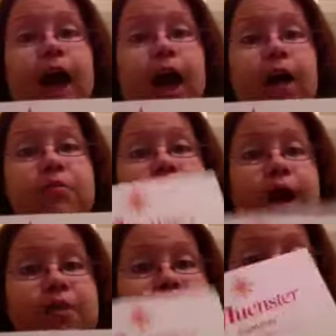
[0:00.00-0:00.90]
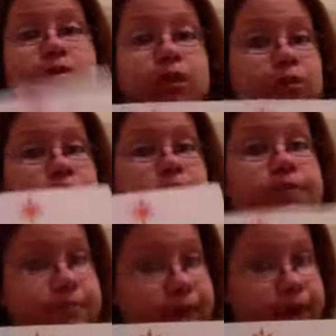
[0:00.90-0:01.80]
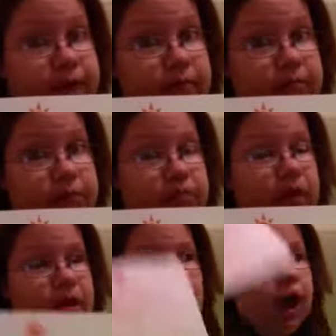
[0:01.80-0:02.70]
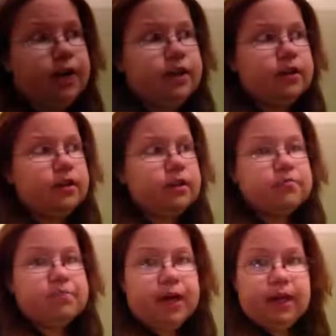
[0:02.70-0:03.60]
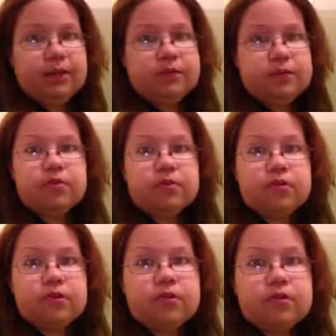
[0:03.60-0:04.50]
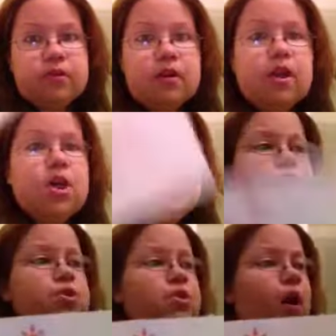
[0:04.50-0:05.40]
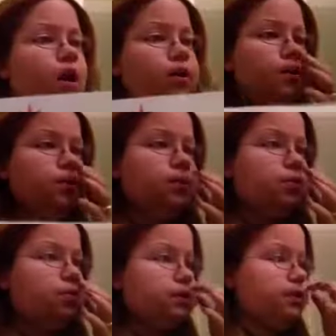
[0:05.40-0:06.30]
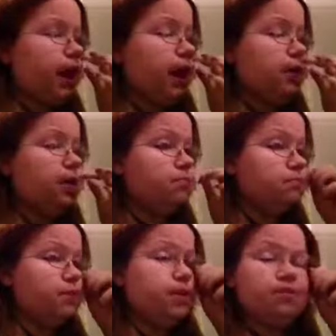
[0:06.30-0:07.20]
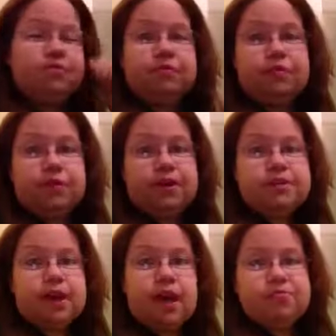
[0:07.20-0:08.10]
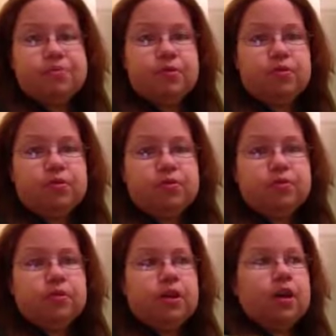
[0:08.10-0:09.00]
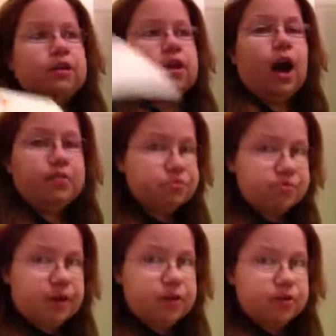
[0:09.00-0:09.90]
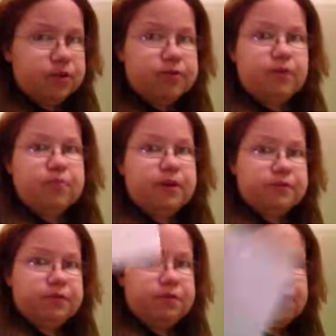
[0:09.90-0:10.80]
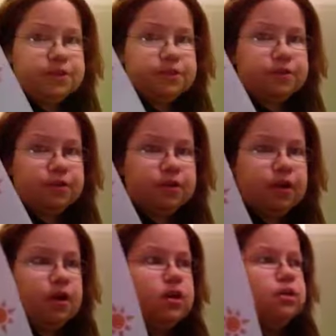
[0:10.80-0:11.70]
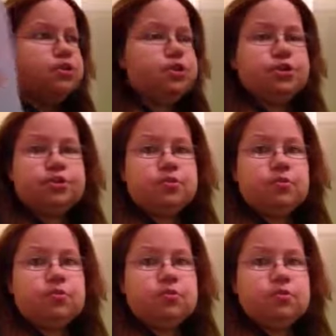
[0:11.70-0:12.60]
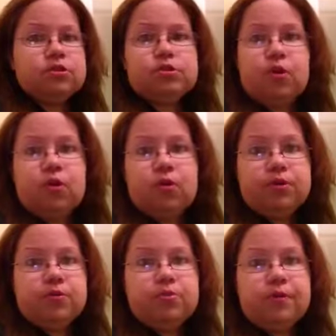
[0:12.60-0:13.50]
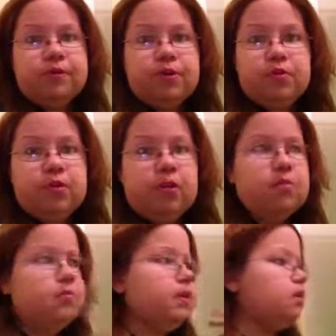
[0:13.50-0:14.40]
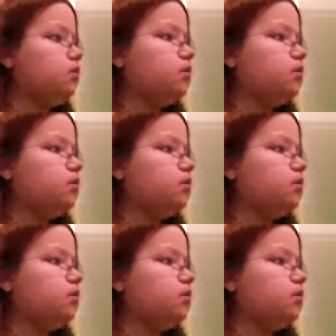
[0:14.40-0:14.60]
got were absolutely free. I didn't get paid to do this. All you do is sign up, you get free samples, complimentary from Influenster, just so you review them and